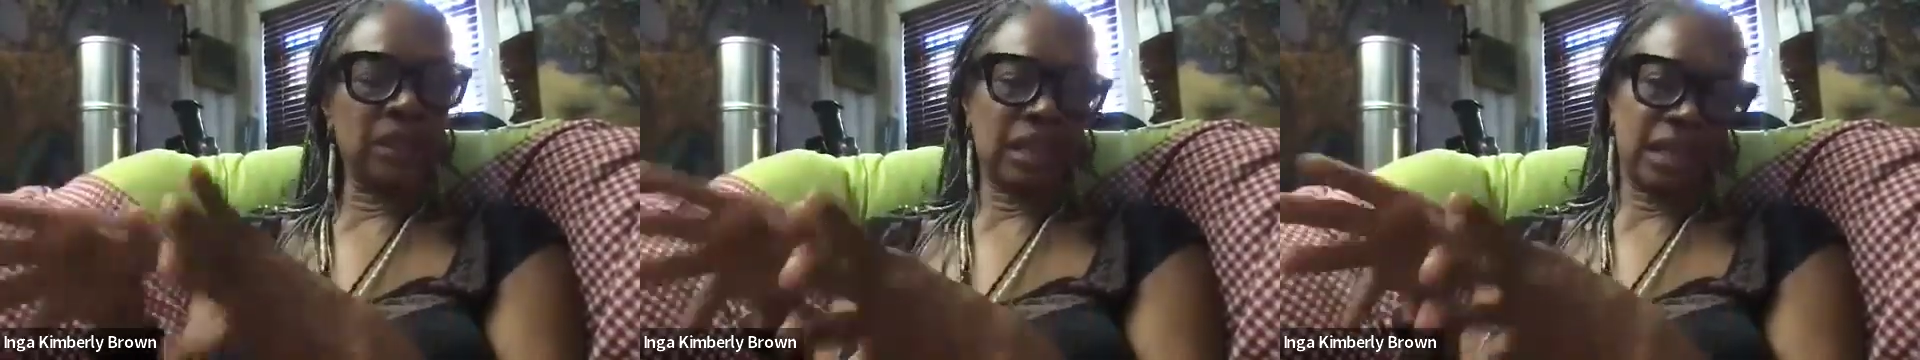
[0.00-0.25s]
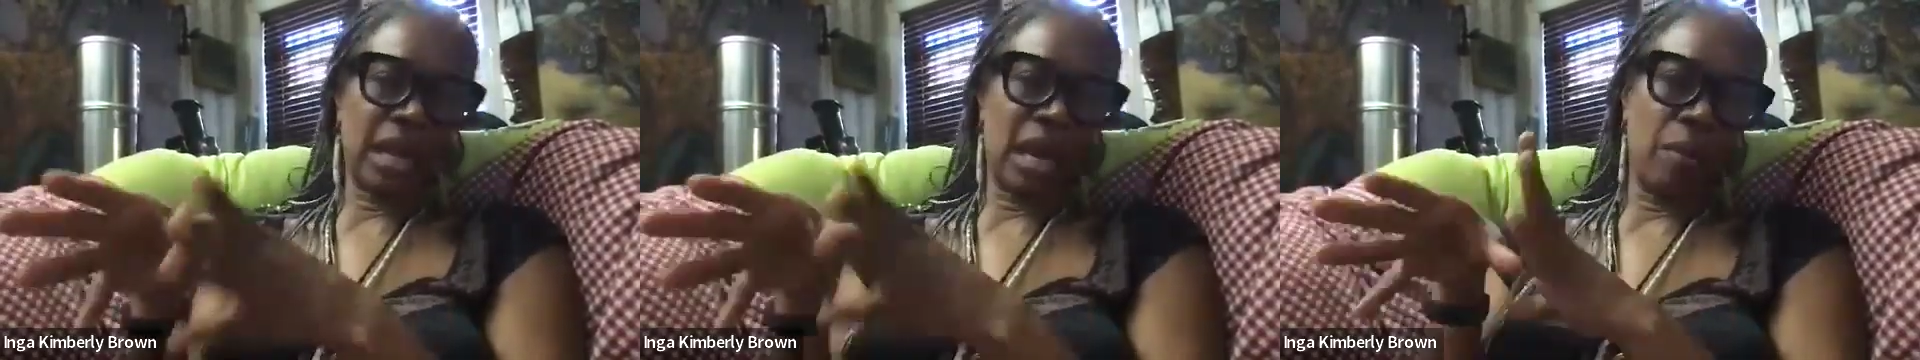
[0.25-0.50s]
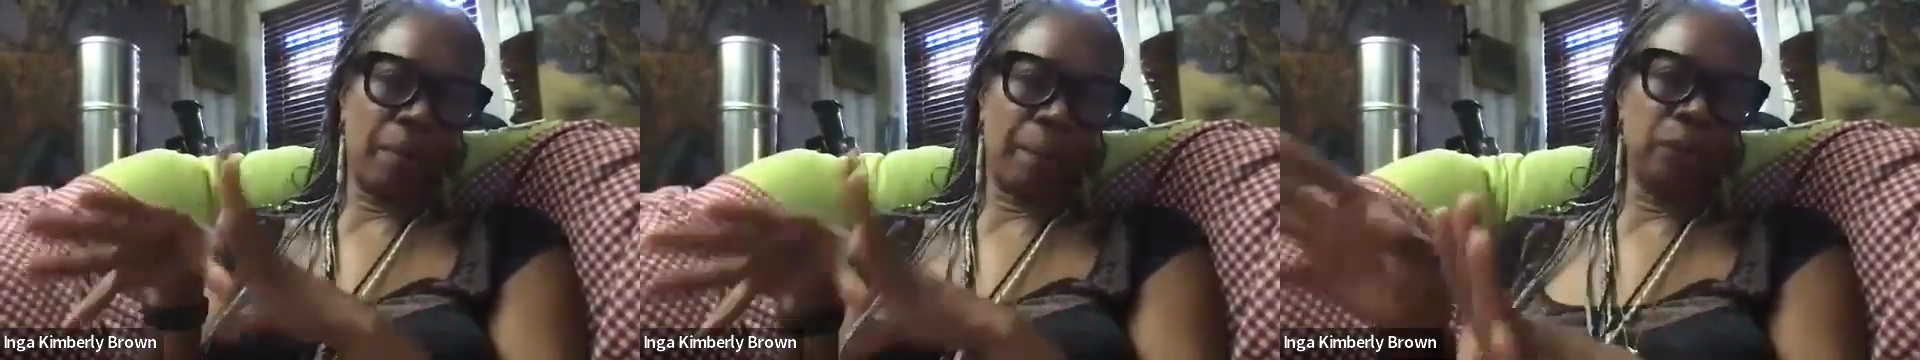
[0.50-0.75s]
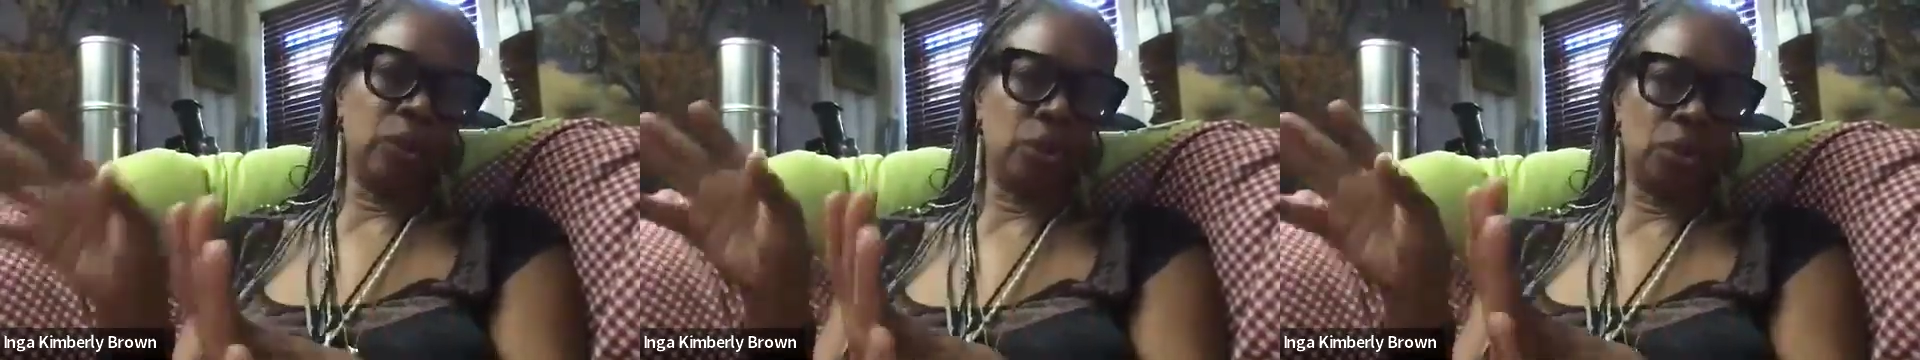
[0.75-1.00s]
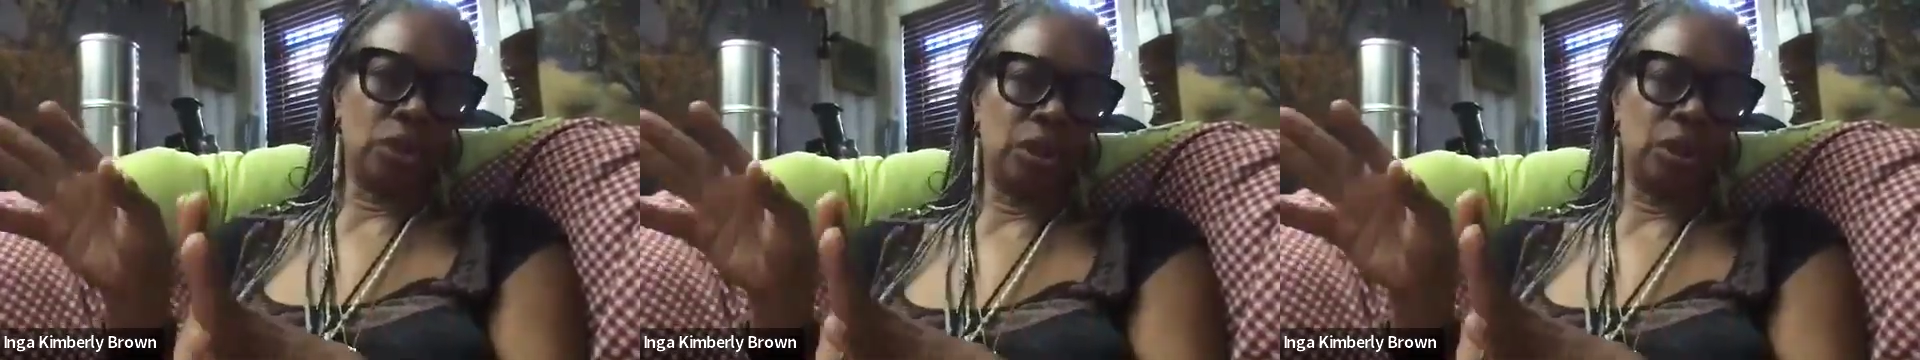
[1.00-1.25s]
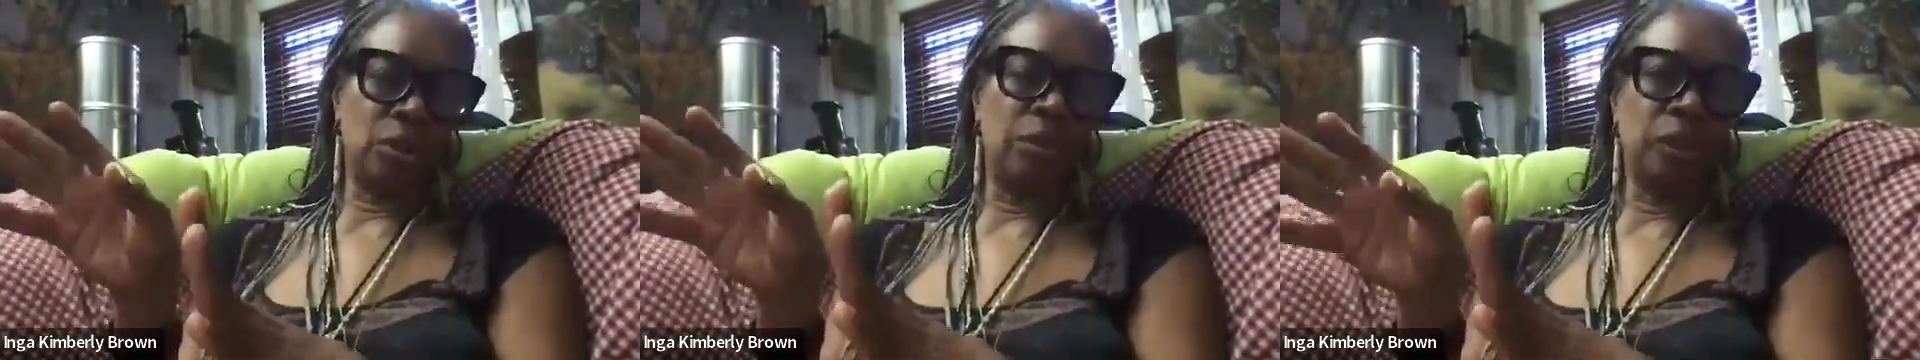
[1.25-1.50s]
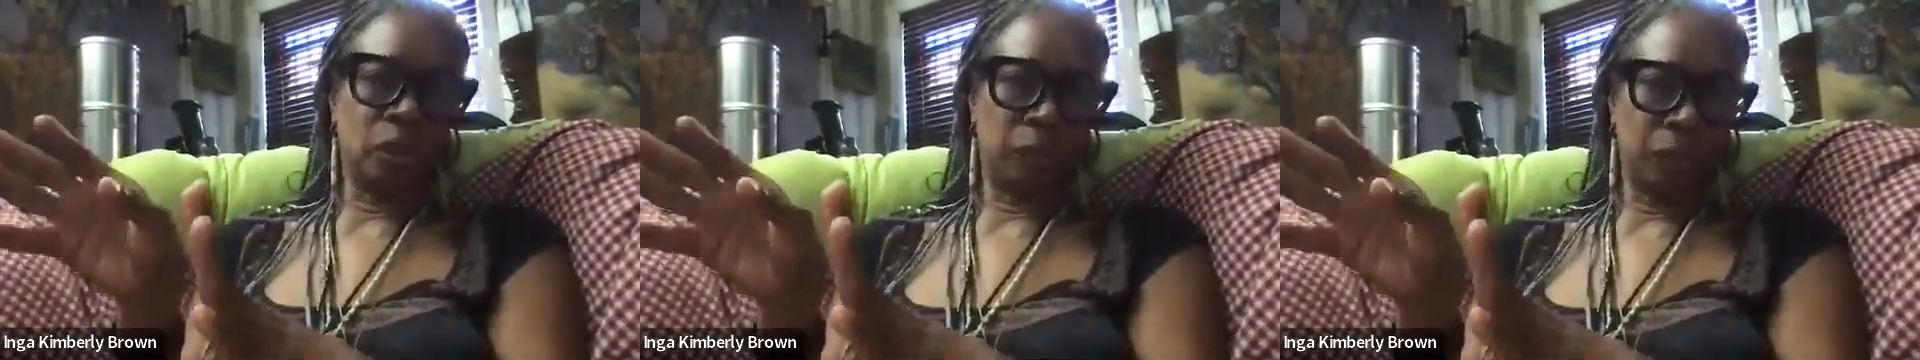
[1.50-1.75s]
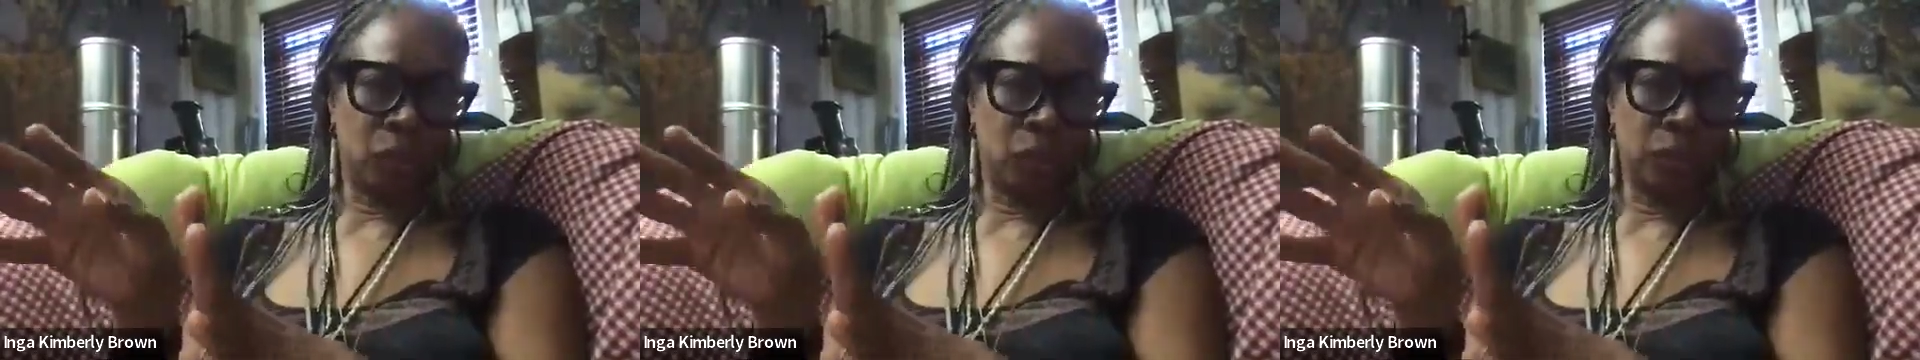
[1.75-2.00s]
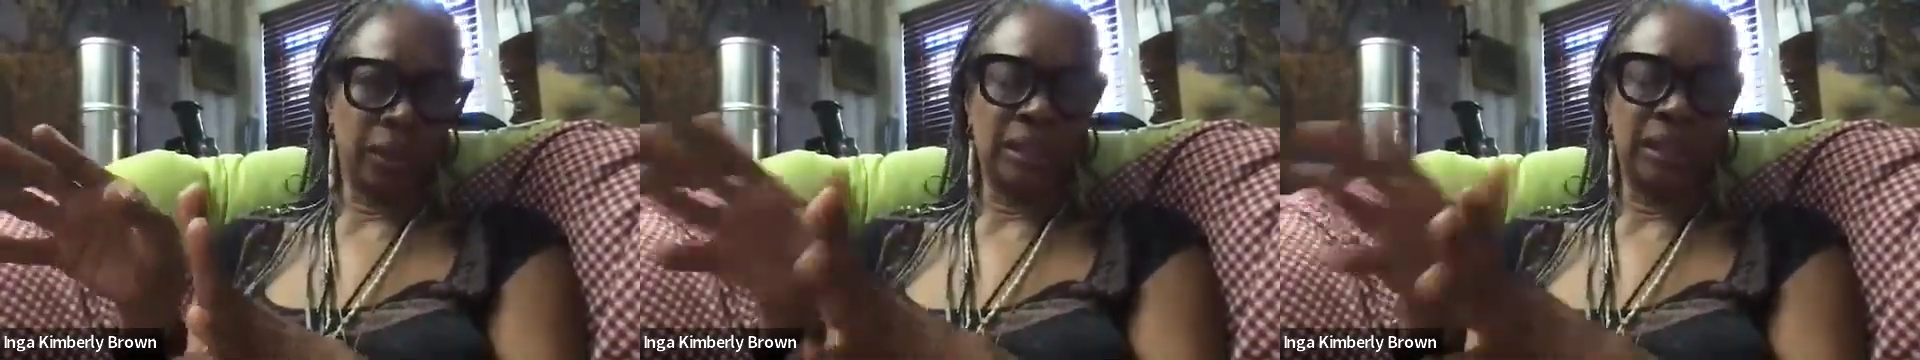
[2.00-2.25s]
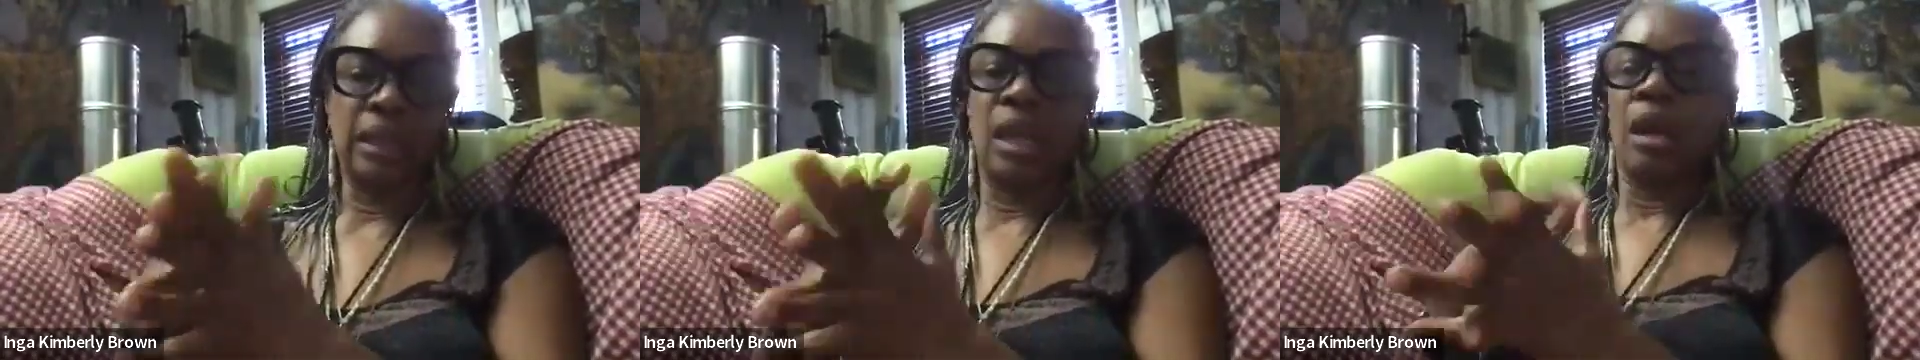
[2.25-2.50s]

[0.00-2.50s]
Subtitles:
and I kind of want to push you to do multiple choice.